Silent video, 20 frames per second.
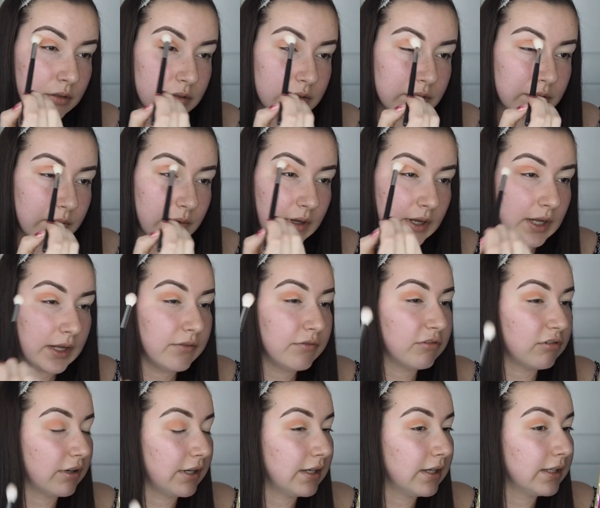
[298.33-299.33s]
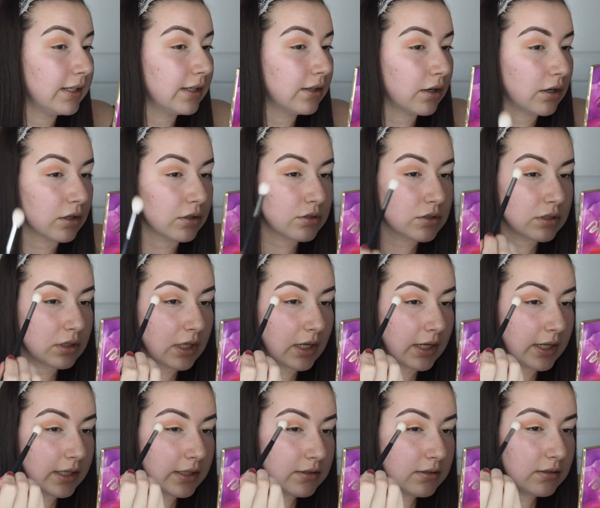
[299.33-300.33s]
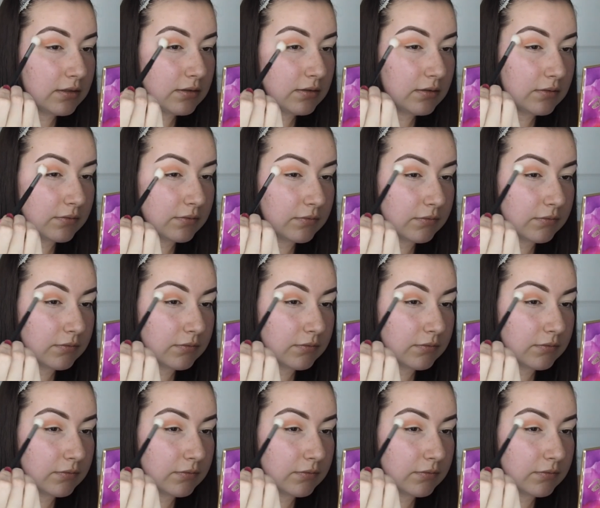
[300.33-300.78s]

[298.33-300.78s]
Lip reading: so I avoid any harsh lines.